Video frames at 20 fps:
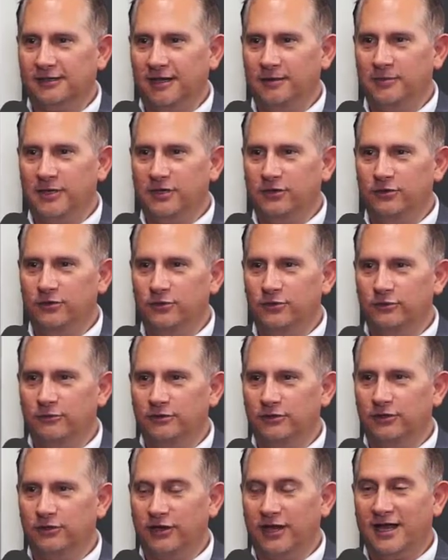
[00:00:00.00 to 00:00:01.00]
I mean, you
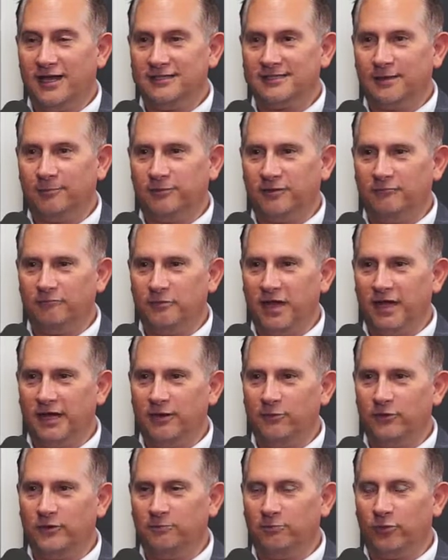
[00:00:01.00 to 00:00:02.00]
your concept of
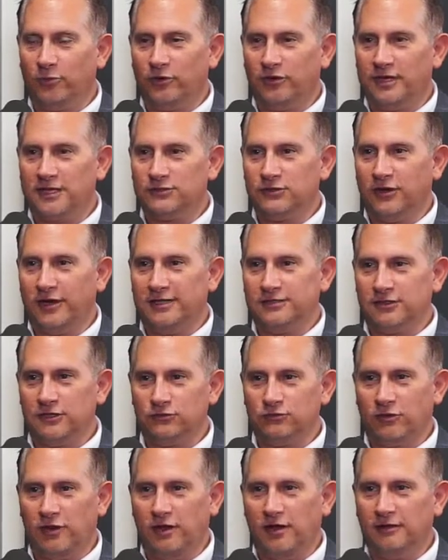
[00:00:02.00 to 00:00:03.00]
money when poor kids are asked to
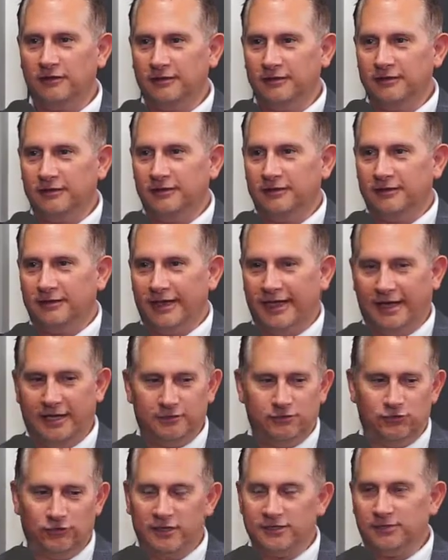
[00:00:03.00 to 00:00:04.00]
draw, hey,
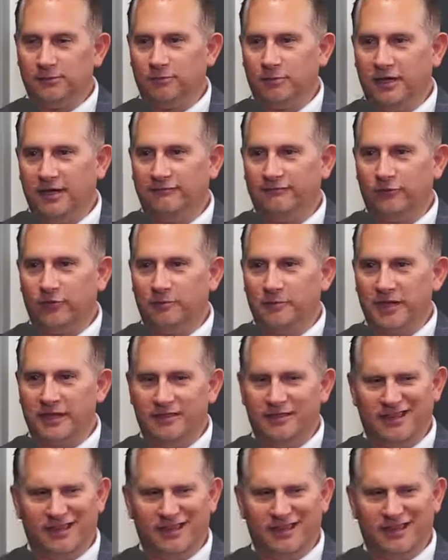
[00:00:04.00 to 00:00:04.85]
draw some money for me.